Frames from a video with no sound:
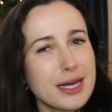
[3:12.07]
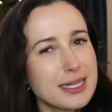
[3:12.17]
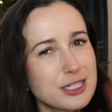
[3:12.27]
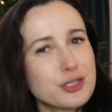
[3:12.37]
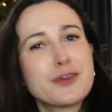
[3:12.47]
it
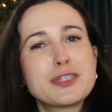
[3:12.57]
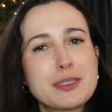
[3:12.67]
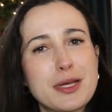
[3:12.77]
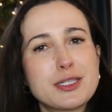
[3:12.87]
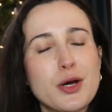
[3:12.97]
deserves to
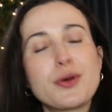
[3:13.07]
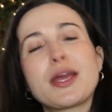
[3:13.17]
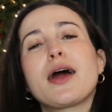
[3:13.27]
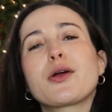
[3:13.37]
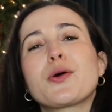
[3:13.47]
be its own
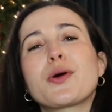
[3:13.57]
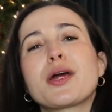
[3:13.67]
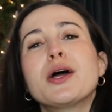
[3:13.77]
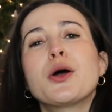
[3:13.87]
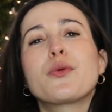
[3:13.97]

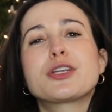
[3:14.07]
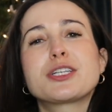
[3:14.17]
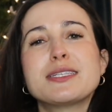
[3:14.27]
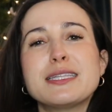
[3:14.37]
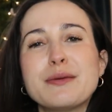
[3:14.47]
category, which
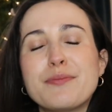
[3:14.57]
is the